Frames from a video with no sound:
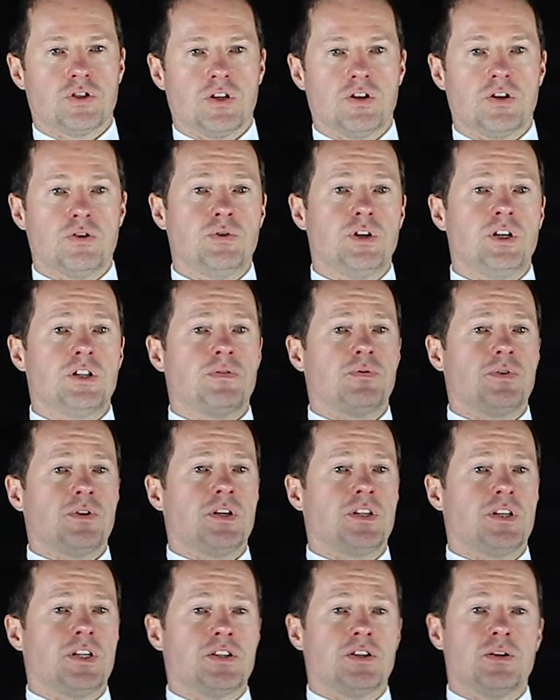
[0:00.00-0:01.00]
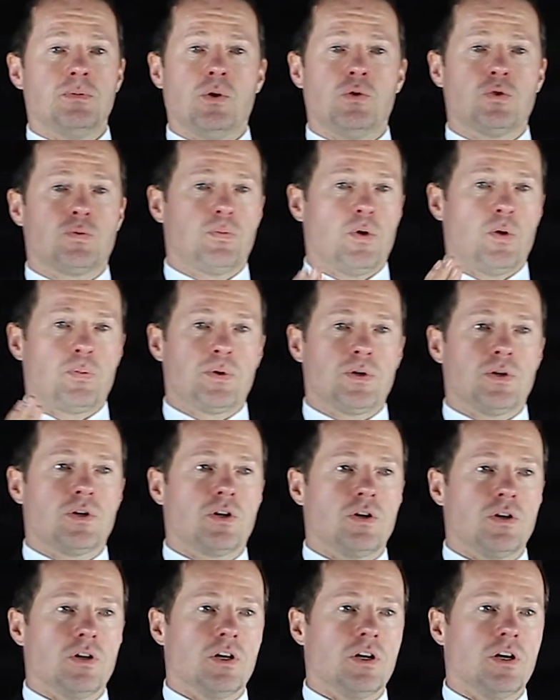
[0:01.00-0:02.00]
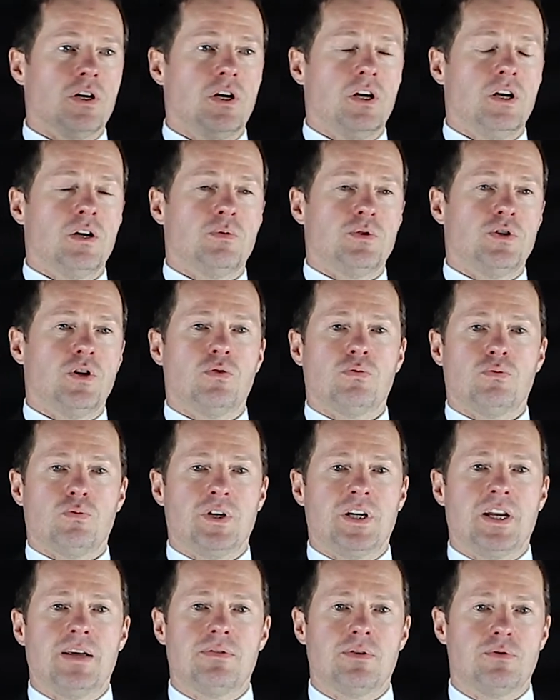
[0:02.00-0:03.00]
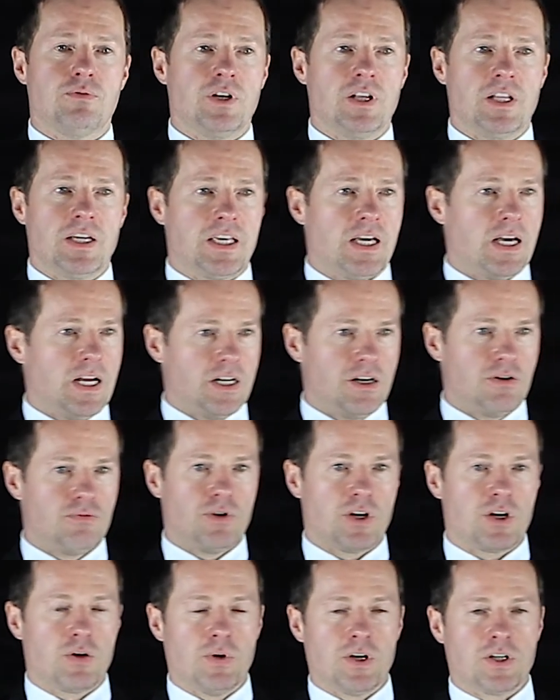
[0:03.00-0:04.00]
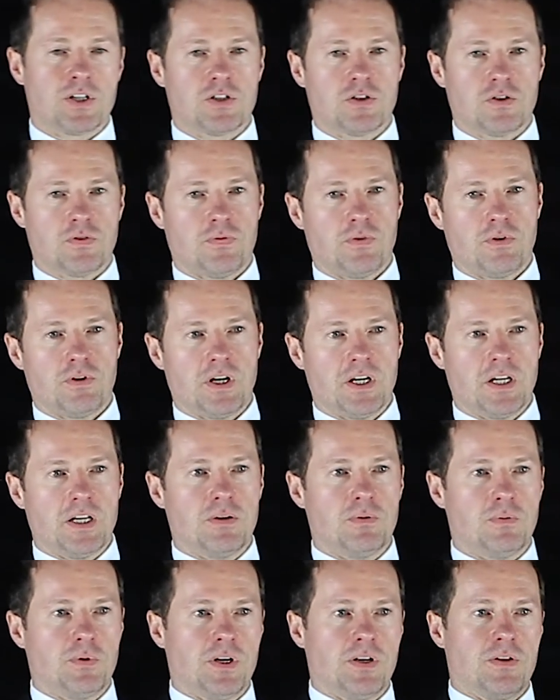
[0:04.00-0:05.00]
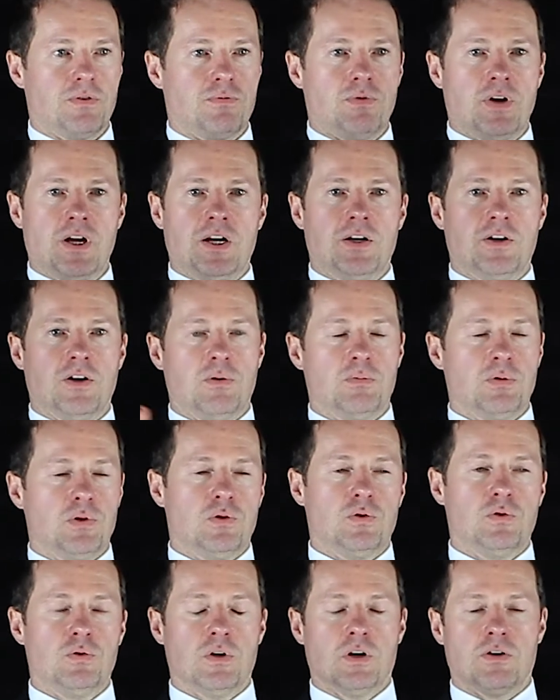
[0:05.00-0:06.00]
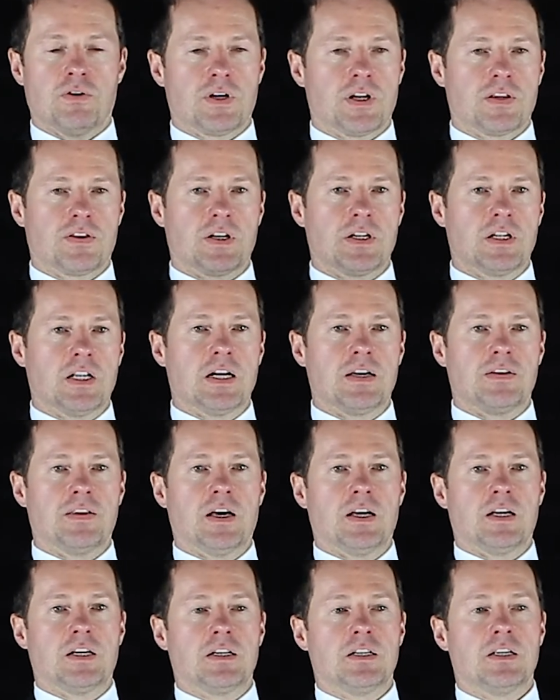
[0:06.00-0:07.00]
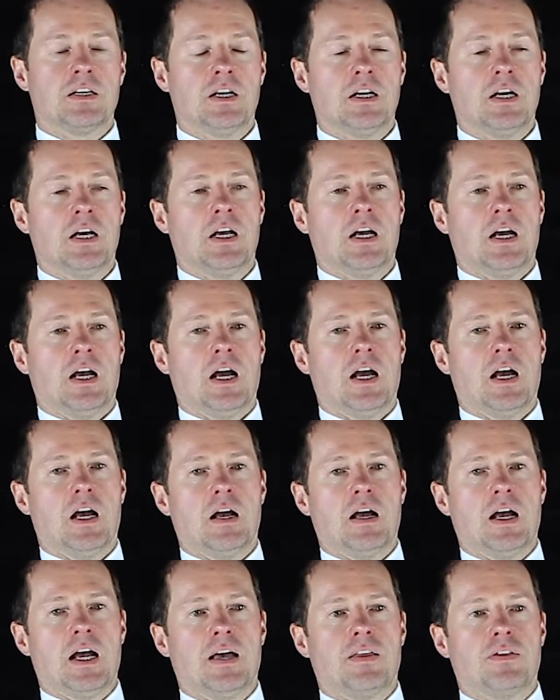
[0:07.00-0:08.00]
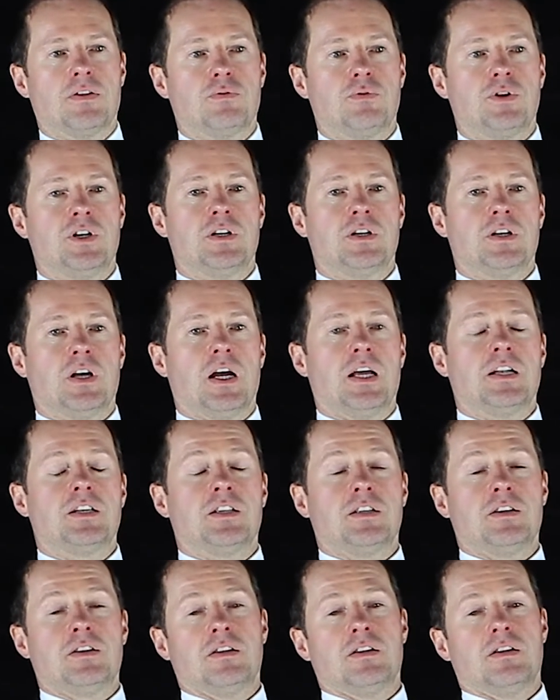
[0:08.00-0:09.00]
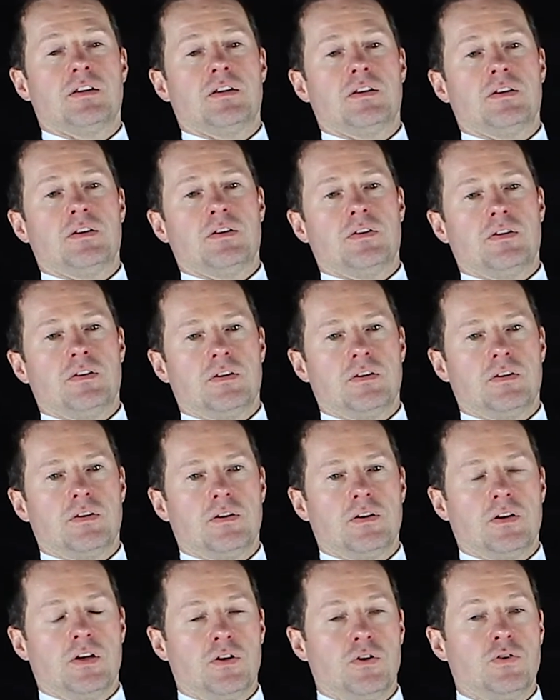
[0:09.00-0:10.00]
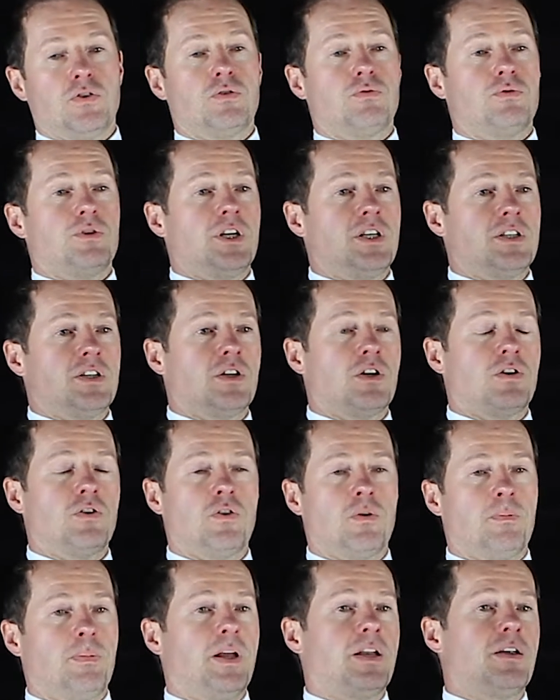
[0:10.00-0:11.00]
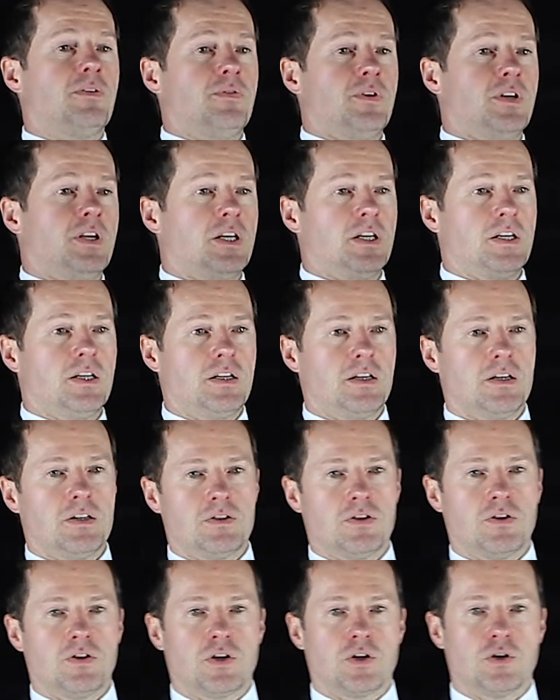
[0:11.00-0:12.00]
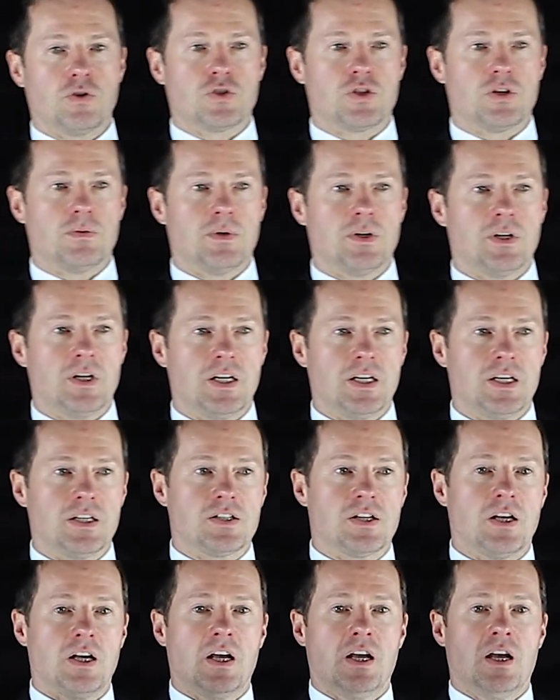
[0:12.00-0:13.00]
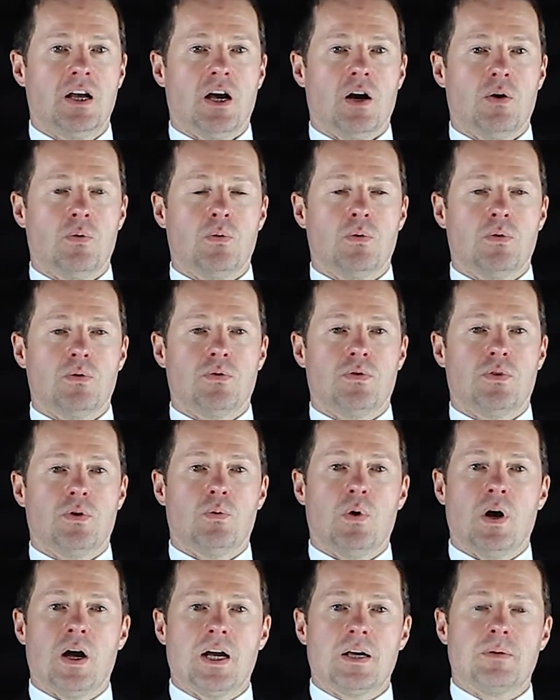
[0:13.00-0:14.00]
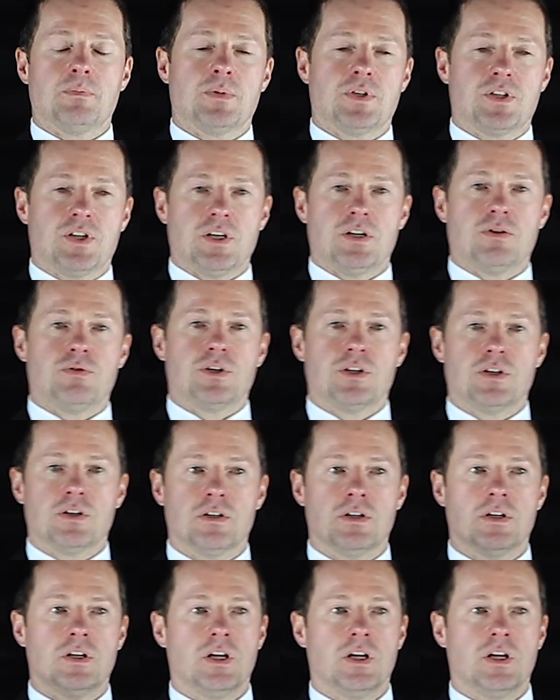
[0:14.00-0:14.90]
and the reason for this, it's the most popular colour. We never really get any requests for any with red or blue or anything like that in. And another benefit to the customer is the white material